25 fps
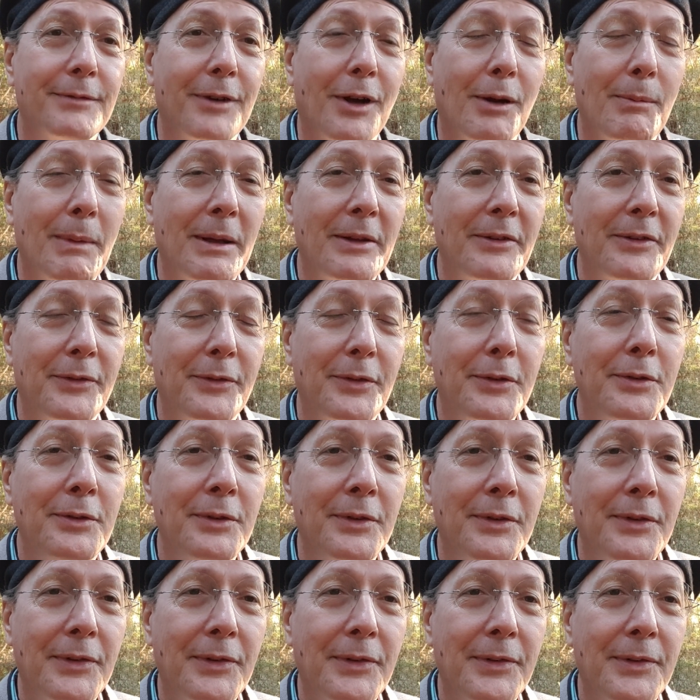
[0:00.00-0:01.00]
All my
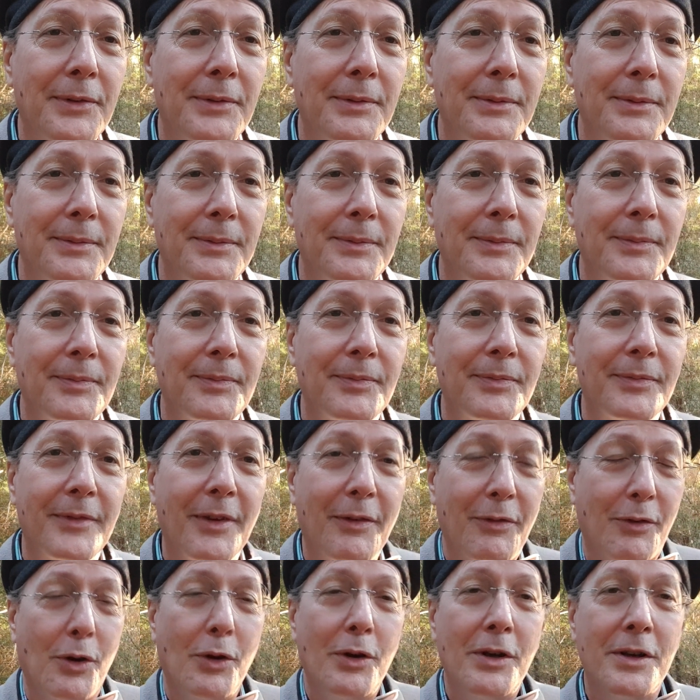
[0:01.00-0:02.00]
students.
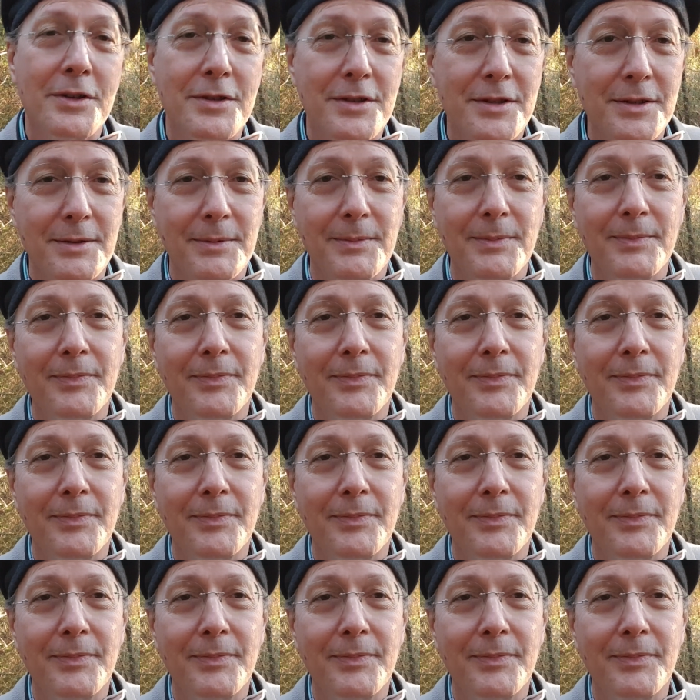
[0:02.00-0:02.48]
Of course.